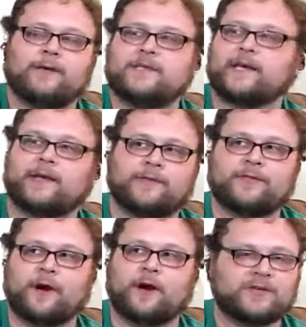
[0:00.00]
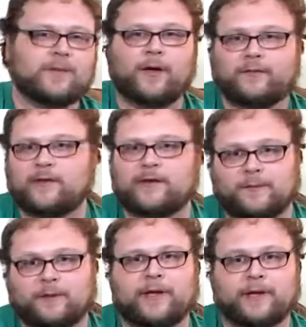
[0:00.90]
Heretic Cathar, which I'm also
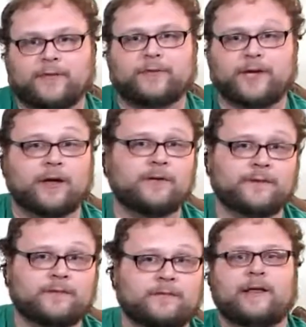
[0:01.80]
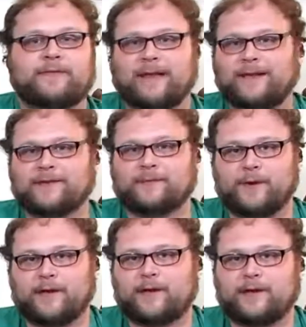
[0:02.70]
going to play a 3 of. Now, Thalia is
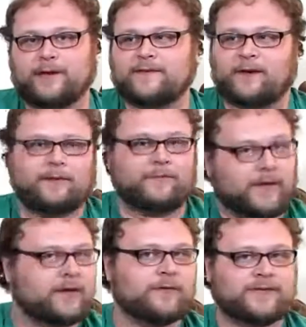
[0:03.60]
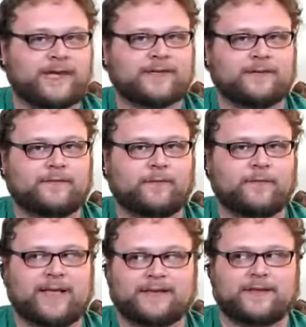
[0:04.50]
really good against all the vehicles decks in the
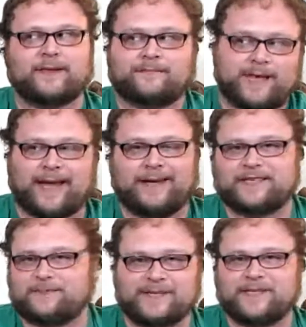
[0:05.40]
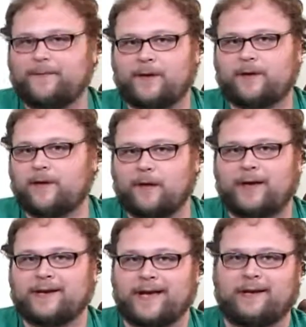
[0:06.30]
formats, like, kind of specifically
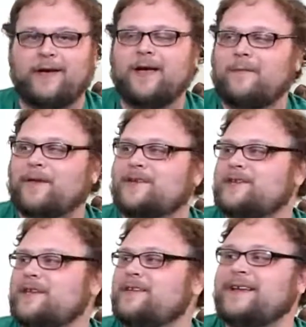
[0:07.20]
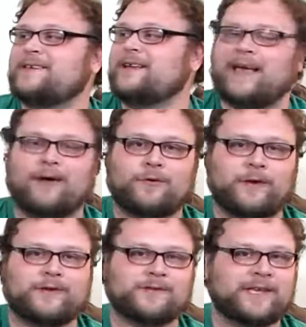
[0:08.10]
right now, because she doesn't allow
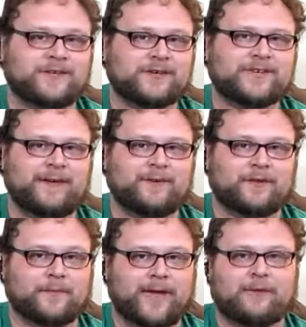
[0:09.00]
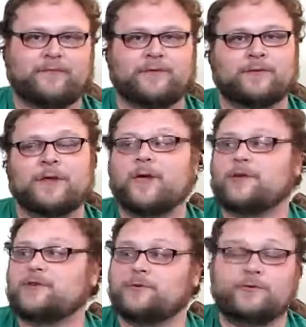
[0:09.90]
creatures that just came into the battlefield
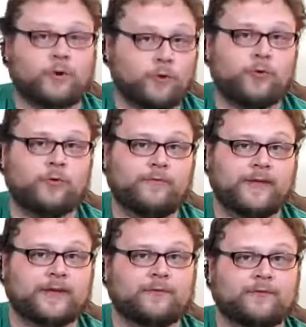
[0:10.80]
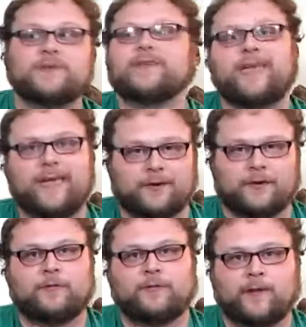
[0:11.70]
to crew vehicles, which they can
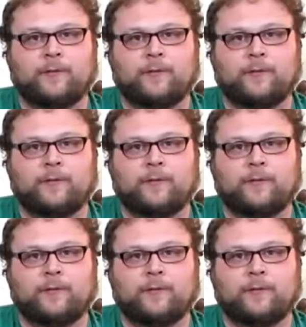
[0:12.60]
do, by